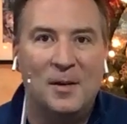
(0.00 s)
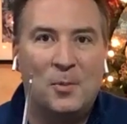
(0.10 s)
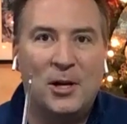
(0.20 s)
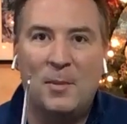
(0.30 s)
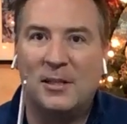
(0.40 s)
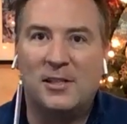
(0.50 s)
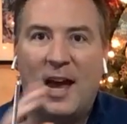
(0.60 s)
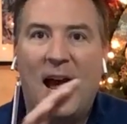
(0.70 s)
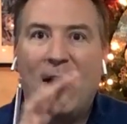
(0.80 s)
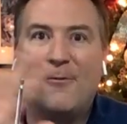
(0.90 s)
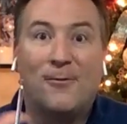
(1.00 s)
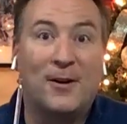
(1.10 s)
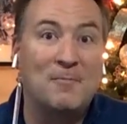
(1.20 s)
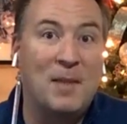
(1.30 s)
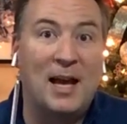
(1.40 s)
Pretty much
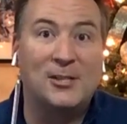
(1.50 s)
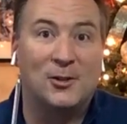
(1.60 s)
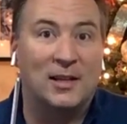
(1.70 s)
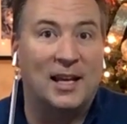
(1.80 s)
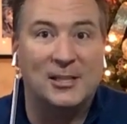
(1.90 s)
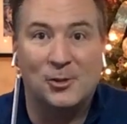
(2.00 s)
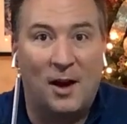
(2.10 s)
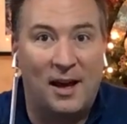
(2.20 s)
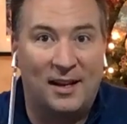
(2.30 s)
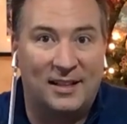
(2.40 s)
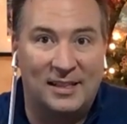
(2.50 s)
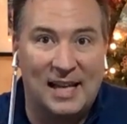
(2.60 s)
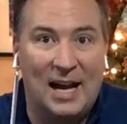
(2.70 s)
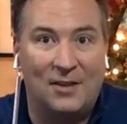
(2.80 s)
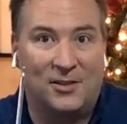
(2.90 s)
every major electronic that's
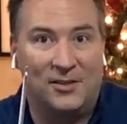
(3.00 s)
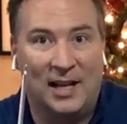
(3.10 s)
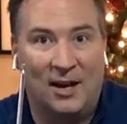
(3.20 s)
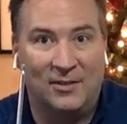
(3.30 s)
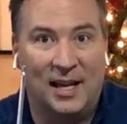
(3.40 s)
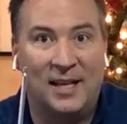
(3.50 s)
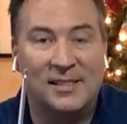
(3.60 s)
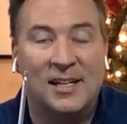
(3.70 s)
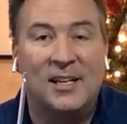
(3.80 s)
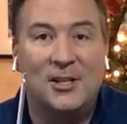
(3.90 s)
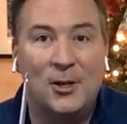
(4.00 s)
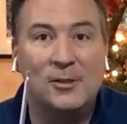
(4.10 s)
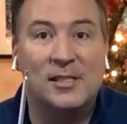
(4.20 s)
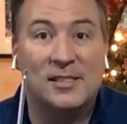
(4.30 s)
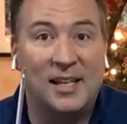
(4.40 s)
out there nowadays
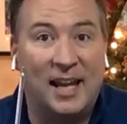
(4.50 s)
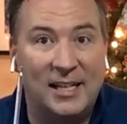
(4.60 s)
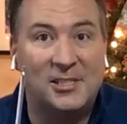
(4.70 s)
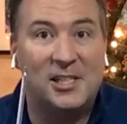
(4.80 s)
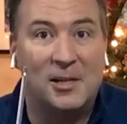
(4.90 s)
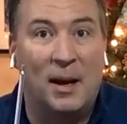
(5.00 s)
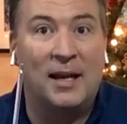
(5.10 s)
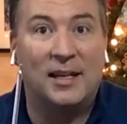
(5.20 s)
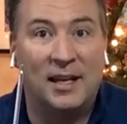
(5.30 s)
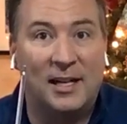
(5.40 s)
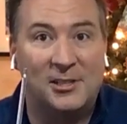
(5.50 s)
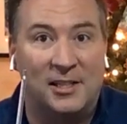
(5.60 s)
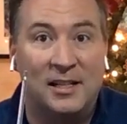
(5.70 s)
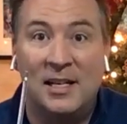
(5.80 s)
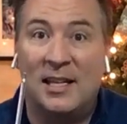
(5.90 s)
uses an HDMI
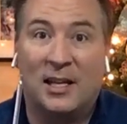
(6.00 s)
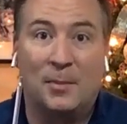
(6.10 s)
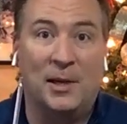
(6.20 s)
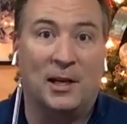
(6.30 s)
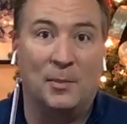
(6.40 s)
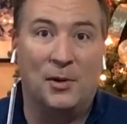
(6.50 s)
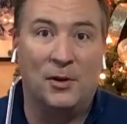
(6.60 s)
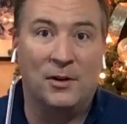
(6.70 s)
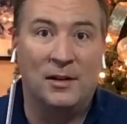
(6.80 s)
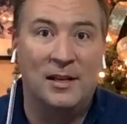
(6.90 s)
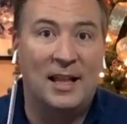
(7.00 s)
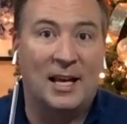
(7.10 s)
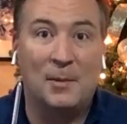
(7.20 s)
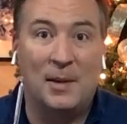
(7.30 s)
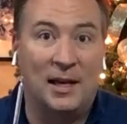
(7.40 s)
connection. Right. That could be a computer, that
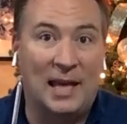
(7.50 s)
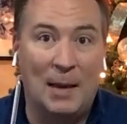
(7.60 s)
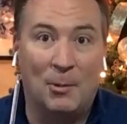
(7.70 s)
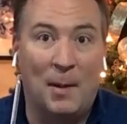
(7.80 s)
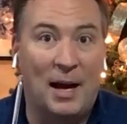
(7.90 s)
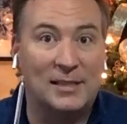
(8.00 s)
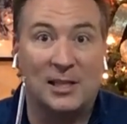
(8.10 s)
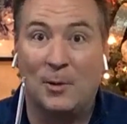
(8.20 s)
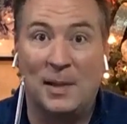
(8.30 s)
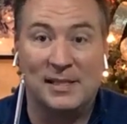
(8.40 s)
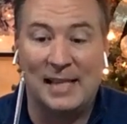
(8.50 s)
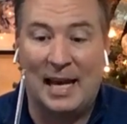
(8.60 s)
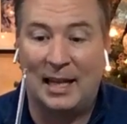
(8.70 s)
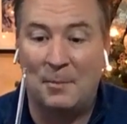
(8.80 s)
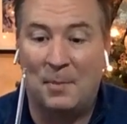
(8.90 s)
could be a cable box, that could be a
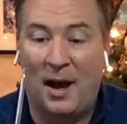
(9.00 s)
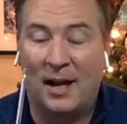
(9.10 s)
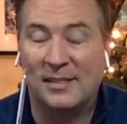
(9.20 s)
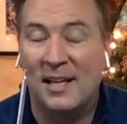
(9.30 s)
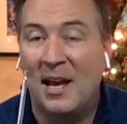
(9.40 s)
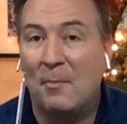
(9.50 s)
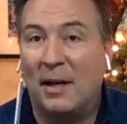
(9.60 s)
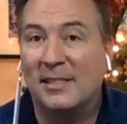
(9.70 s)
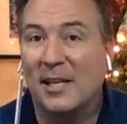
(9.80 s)
satellite box. My